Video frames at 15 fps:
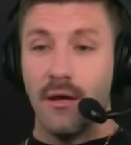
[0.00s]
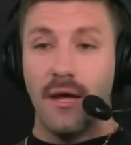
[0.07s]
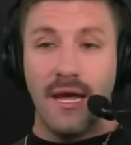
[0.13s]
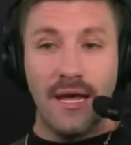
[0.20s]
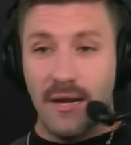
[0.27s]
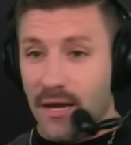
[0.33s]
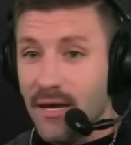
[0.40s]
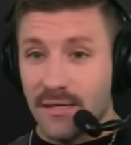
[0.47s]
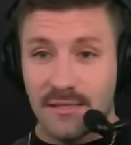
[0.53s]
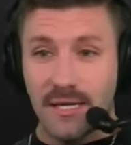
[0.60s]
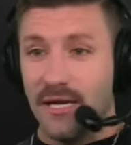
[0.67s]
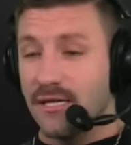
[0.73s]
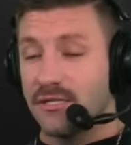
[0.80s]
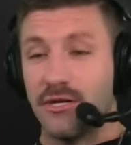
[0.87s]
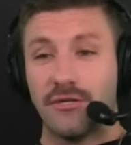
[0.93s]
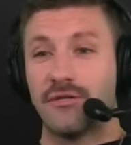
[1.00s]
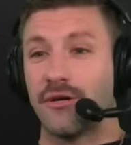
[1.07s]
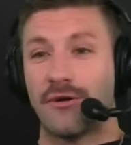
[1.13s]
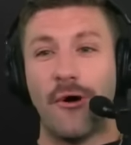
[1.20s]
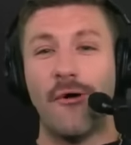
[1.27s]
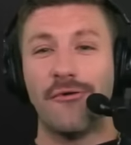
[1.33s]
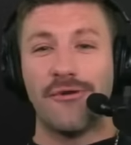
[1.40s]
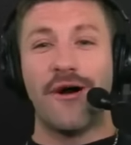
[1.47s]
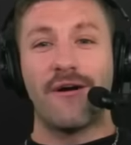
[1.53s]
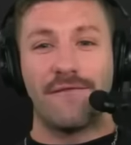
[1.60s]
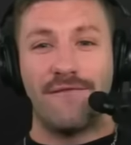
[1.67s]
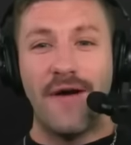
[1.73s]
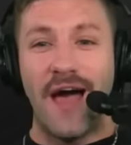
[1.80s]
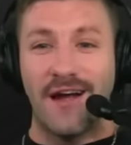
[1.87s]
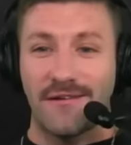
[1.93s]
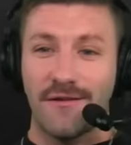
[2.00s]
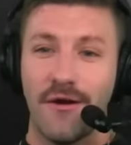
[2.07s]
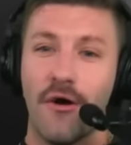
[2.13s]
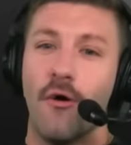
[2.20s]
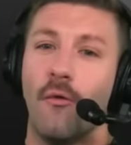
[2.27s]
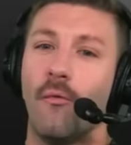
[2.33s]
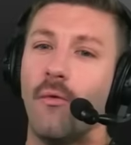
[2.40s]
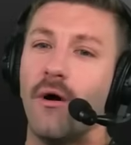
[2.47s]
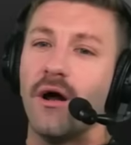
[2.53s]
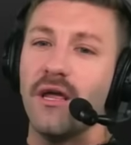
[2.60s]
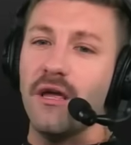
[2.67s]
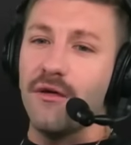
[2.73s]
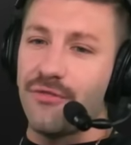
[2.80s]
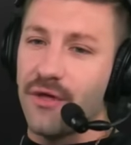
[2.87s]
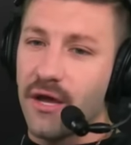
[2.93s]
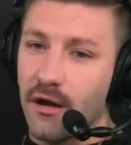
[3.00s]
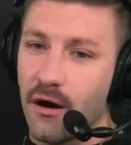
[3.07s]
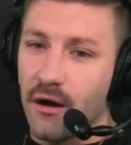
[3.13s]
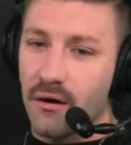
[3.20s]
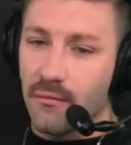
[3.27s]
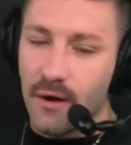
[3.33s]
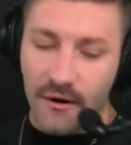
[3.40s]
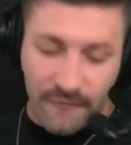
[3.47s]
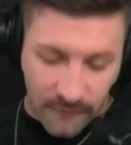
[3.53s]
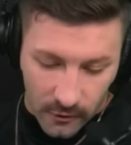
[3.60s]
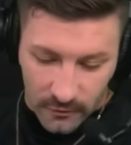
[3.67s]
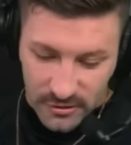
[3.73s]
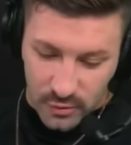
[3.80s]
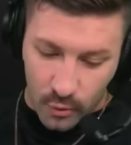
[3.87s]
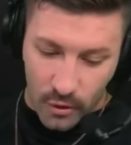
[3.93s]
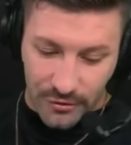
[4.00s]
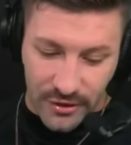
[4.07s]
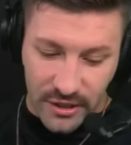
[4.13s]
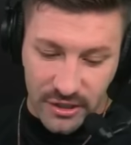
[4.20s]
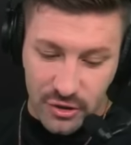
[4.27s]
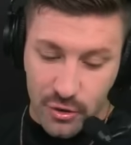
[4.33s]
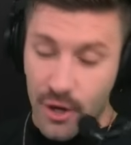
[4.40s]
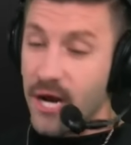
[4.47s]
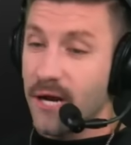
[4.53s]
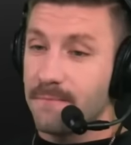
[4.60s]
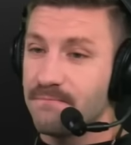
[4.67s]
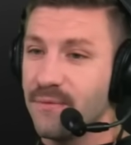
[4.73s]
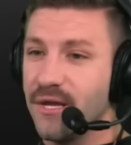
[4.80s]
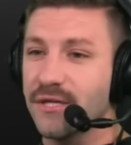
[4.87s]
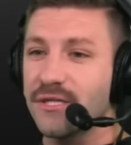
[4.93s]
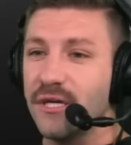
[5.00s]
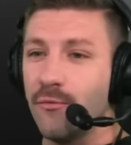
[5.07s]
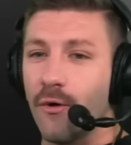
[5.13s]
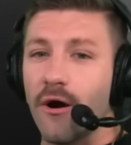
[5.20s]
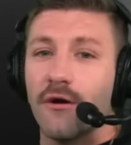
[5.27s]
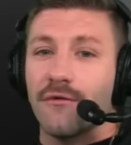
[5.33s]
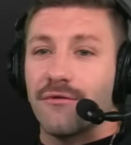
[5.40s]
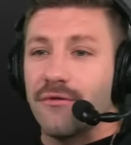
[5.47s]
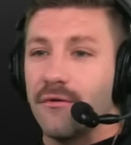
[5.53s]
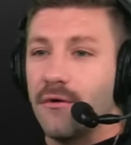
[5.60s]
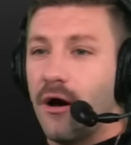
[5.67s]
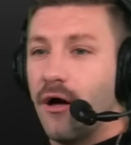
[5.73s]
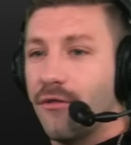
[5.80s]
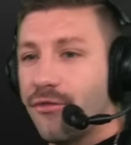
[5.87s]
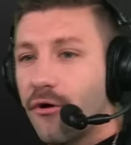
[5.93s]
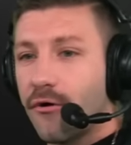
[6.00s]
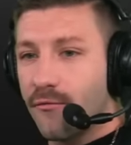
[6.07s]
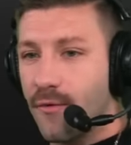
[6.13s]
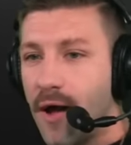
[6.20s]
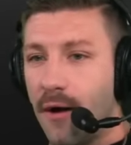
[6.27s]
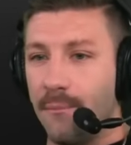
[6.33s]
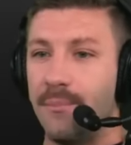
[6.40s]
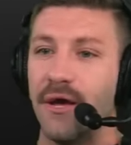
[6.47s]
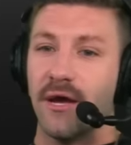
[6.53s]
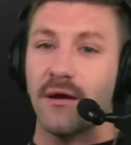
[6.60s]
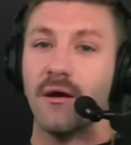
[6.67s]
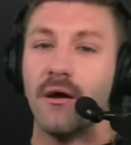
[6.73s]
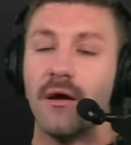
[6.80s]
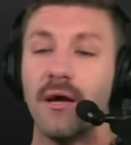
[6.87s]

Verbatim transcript: It is. It's just a cold, hard fact. What do you think Hunter Renfrow is worth in a trade? Is he worth a third round pick?